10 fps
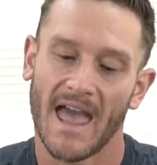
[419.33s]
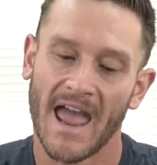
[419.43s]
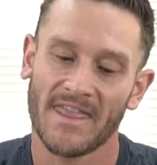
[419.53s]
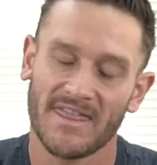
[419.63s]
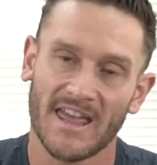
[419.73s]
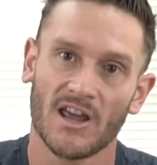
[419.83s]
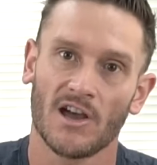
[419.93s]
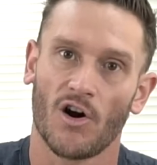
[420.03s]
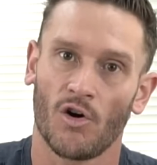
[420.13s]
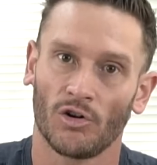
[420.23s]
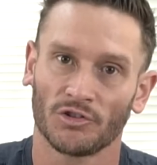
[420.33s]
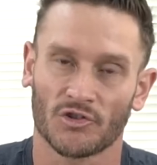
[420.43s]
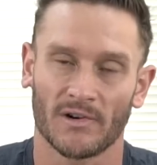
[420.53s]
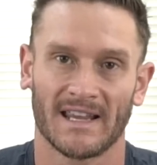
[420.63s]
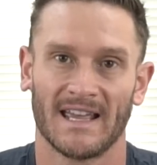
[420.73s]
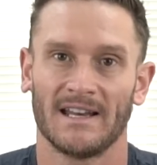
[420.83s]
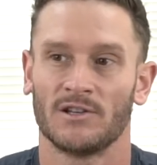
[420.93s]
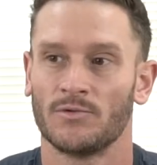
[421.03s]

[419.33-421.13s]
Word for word: and then altering it,